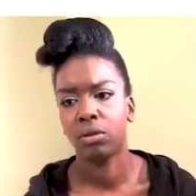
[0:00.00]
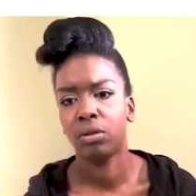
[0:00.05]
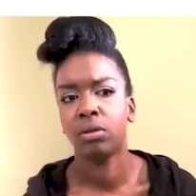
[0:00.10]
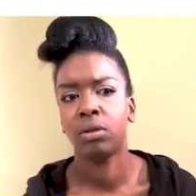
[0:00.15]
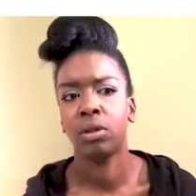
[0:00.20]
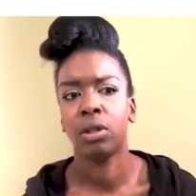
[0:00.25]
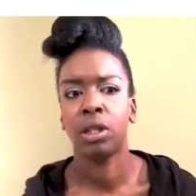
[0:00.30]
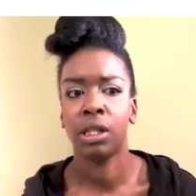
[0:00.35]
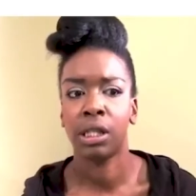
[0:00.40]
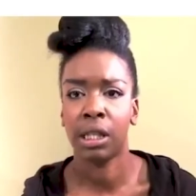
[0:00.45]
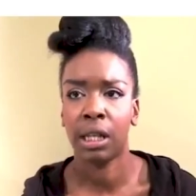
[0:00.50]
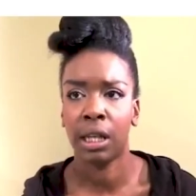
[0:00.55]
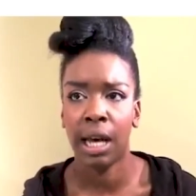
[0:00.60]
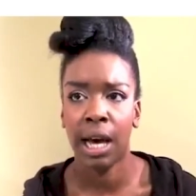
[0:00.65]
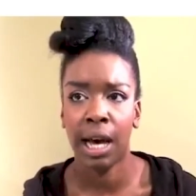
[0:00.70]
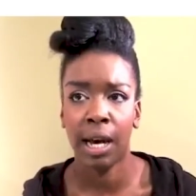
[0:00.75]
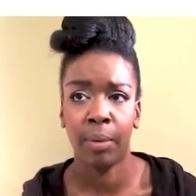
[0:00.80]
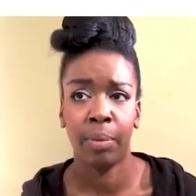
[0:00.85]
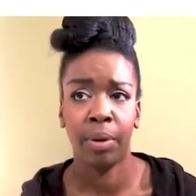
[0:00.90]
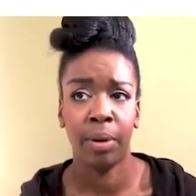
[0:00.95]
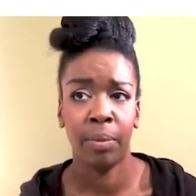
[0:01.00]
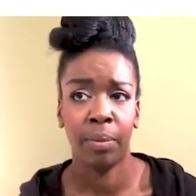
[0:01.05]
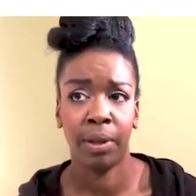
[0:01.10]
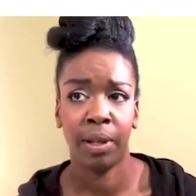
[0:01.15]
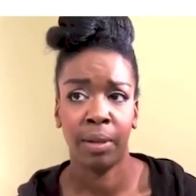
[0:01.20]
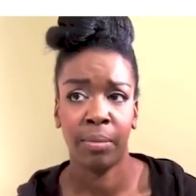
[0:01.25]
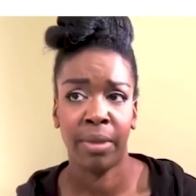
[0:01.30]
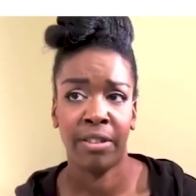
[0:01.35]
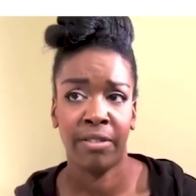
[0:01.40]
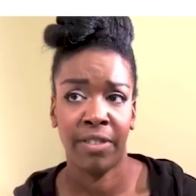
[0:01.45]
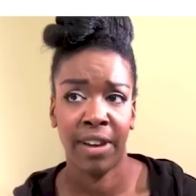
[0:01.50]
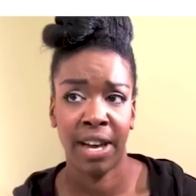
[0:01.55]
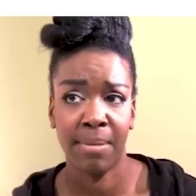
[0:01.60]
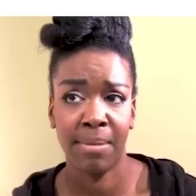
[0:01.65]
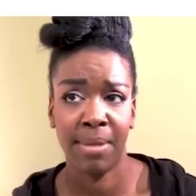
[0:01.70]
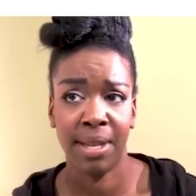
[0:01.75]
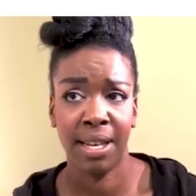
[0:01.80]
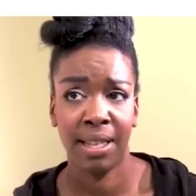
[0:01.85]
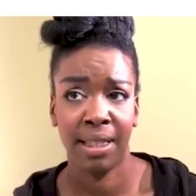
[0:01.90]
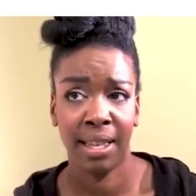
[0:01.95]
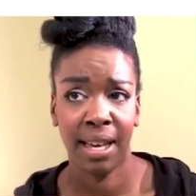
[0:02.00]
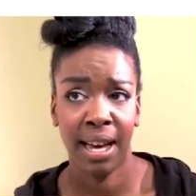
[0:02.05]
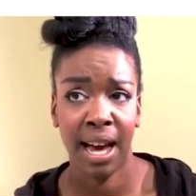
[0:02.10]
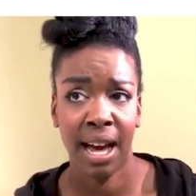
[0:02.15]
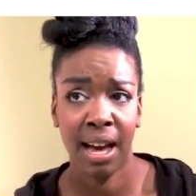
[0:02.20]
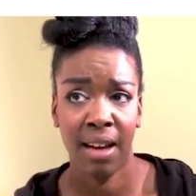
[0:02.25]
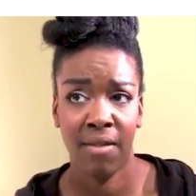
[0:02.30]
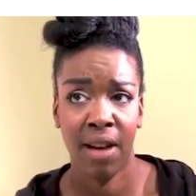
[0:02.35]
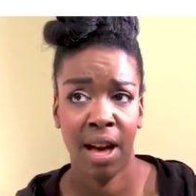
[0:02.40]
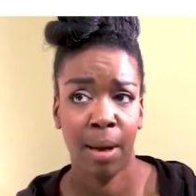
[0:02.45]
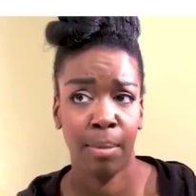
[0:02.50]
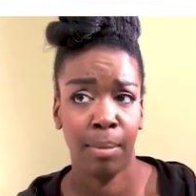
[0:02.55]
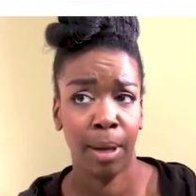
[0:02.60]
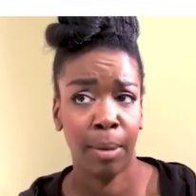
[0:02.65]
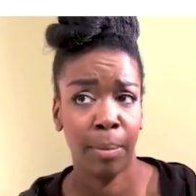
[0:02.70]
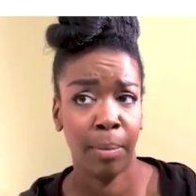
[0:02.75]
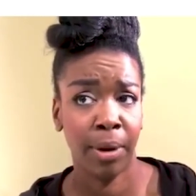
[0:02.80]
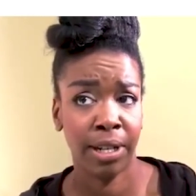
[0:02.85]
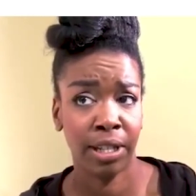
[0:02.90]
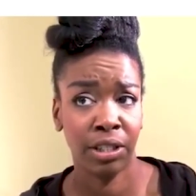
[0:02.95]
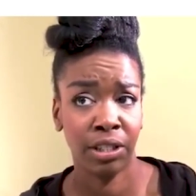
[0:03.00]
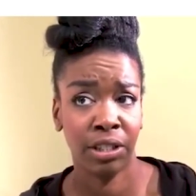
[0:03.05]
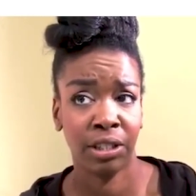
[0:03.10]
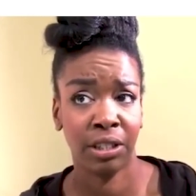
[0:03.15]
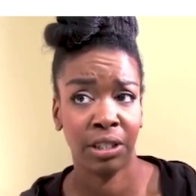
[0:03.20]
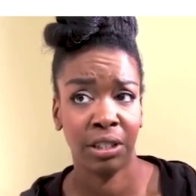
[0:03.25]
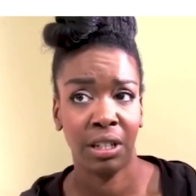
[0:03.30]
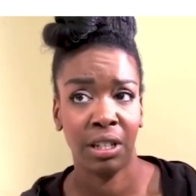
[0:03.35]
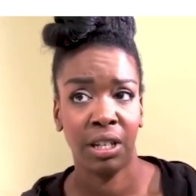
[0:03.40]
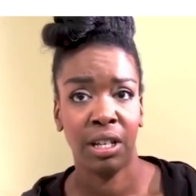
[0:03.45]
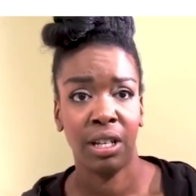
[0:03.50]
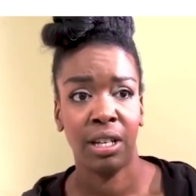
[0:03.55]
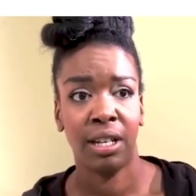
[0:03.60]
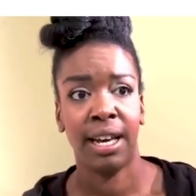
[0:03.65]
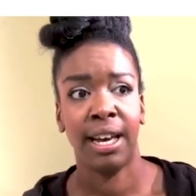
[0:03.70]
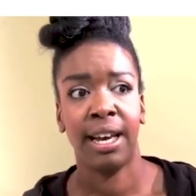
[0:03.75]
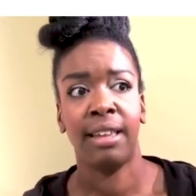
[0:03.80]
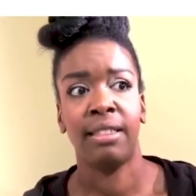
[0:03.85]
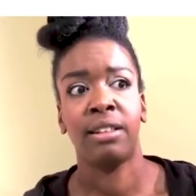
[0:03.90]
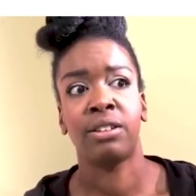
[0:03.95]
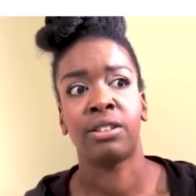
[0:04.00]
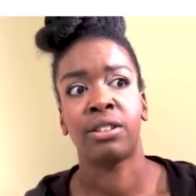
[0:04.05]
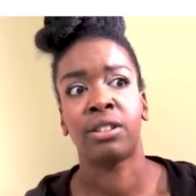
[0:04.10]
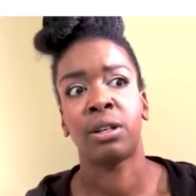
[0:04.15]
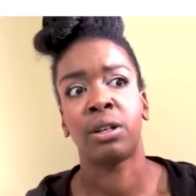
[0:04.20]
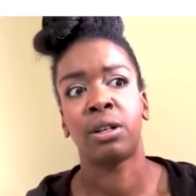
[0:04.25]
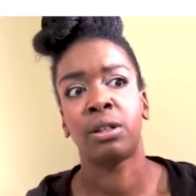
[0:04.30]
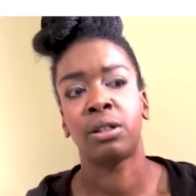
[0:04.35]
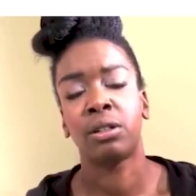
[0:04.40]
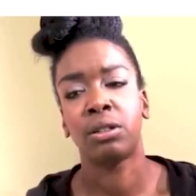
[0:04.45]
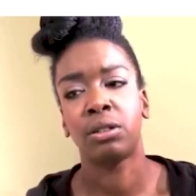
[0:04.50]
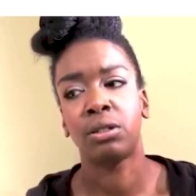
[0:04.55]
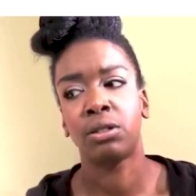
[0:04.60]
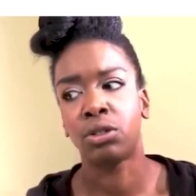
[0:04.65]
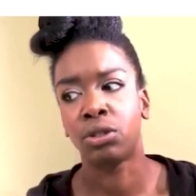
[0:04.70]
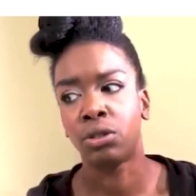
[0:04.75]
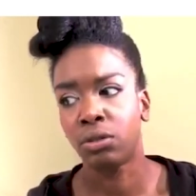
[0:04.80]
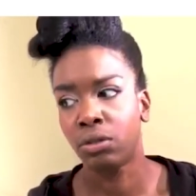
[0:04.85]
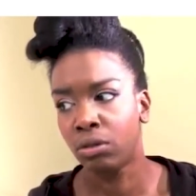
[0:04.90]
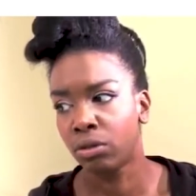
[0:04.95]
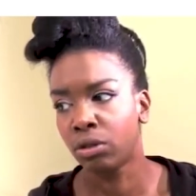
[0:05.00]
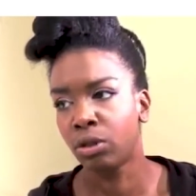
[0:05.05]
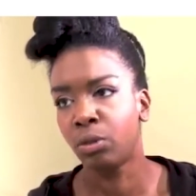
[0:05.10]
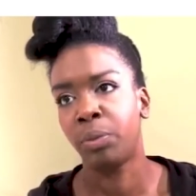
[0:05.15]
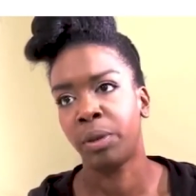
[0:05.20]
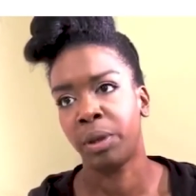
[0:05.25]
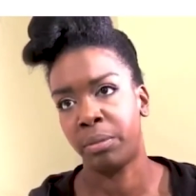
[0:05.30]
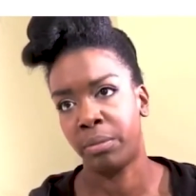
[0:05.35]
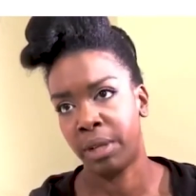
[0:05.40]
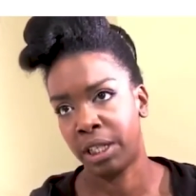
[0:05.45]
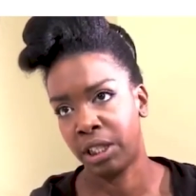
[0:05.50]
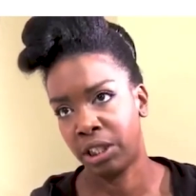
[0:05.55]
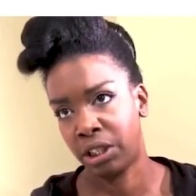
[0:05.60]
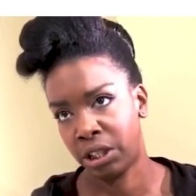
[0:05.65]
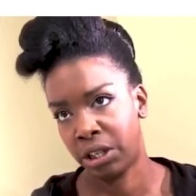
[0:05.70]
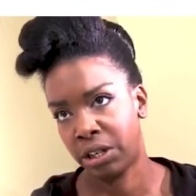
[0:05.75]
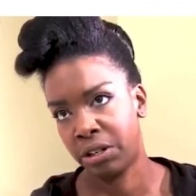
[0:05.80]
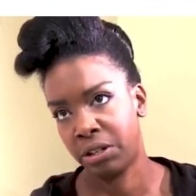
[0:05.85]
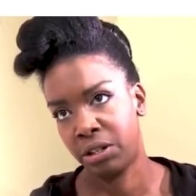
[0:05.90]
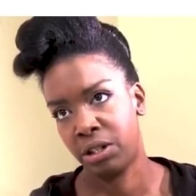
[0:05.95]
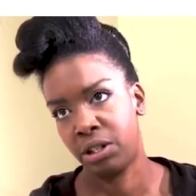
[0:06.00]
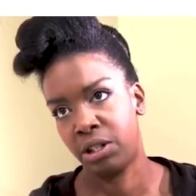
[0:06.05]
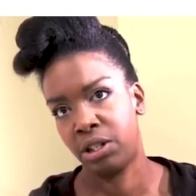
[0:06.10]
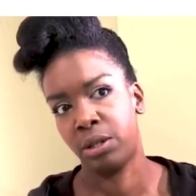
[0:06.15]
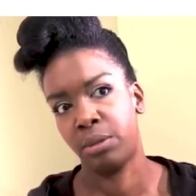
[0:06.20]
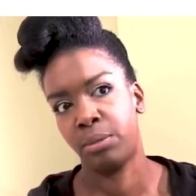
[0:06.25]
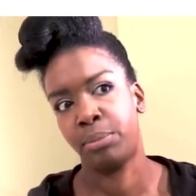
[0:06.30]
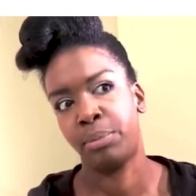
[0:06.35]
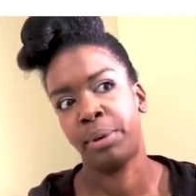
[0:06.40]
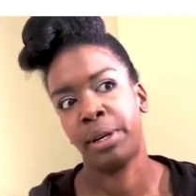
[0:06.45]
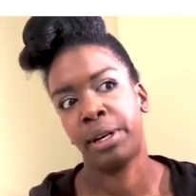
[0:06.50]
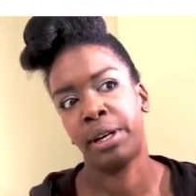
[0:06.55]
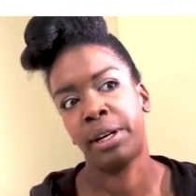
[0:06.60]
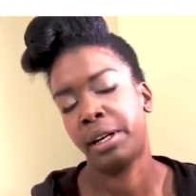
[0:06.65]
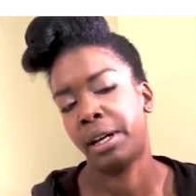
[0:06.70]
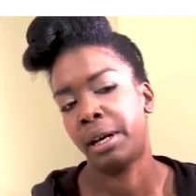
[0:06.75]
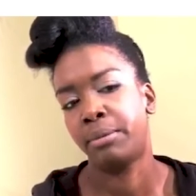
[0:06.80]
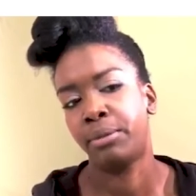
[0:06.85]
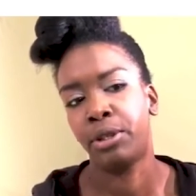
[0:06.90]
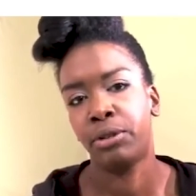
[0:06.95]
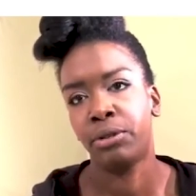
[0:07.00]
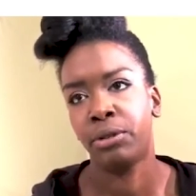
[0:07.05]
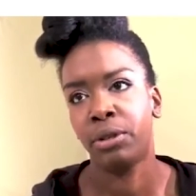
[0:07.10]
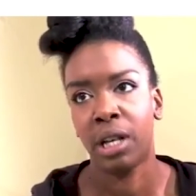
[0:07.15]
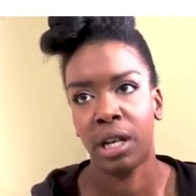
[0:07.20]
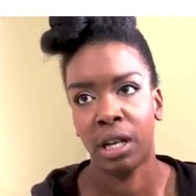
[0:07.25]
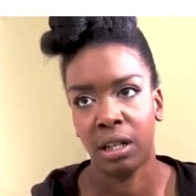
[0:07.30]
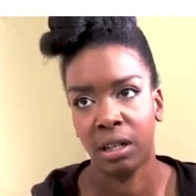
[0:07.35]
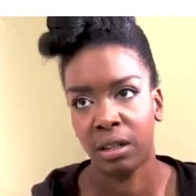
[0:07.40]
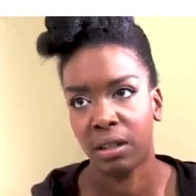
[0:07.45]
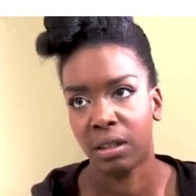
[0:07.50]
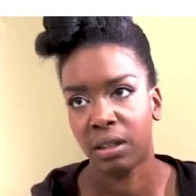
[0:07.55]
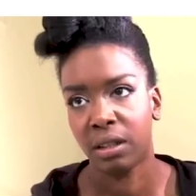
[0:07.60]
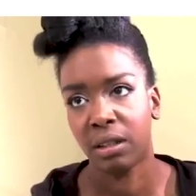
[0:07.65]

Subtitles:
Well, there's a lot of people in my family that have high blood pressure, and there's a group at my church, but I'm too young.